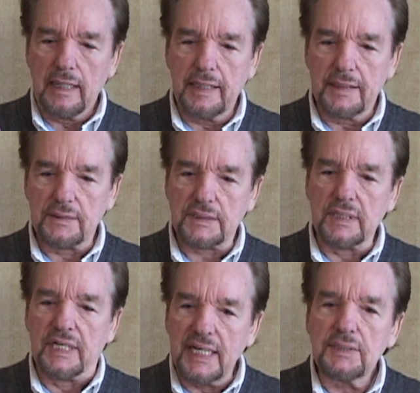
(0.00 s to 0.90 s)
is,
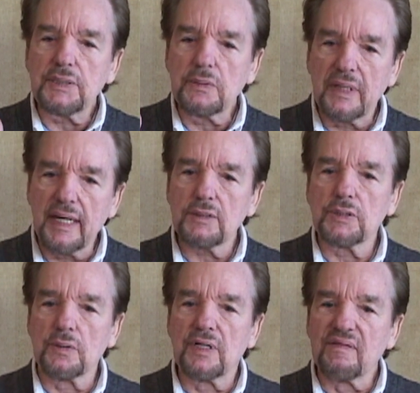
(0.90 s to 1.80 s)
did you get
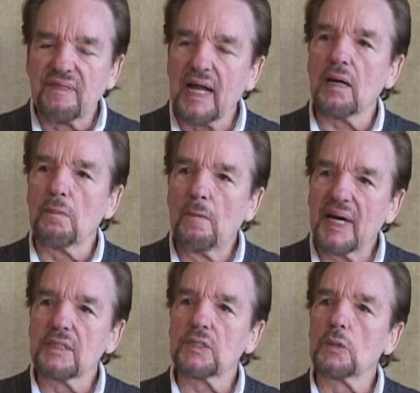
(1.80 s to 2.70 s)
your
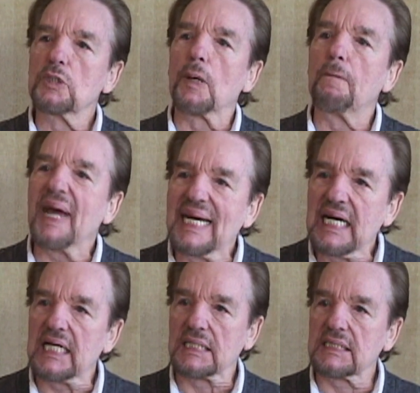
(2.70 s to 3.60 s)
developmental
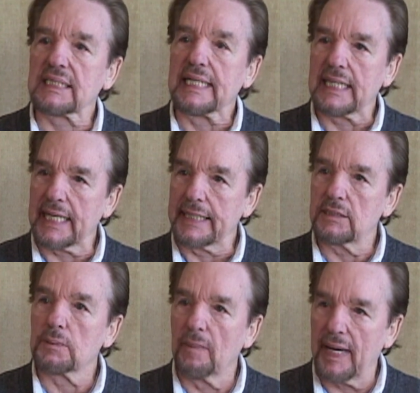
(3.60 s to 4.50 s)
dependency
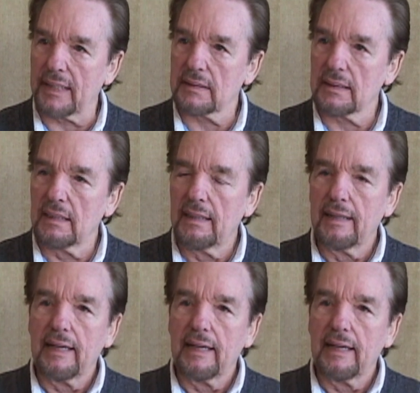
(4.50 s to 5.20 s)
needs met? Yeah.